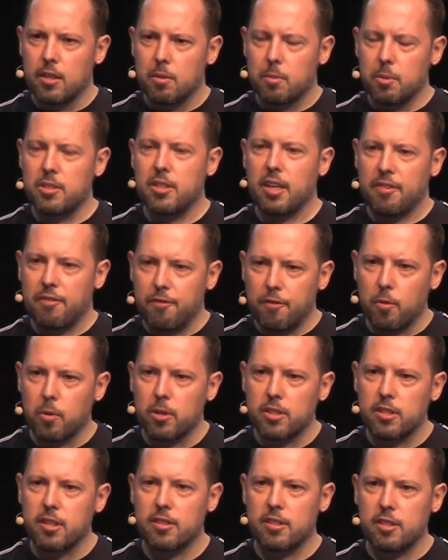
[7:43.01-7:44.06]
was they
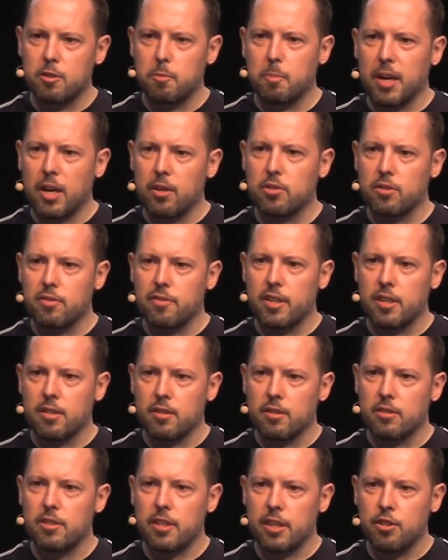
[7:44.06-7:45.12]
forced us as browser
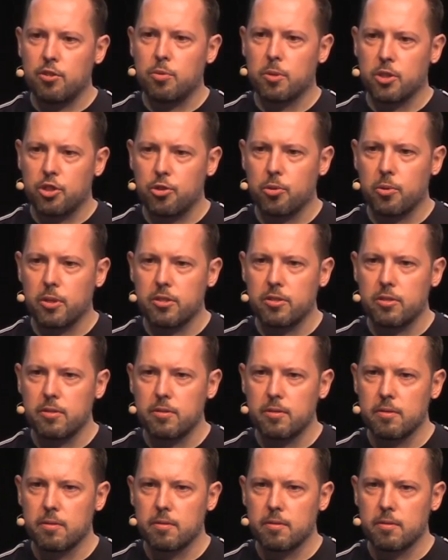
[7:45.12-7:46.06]
vendors into a choice.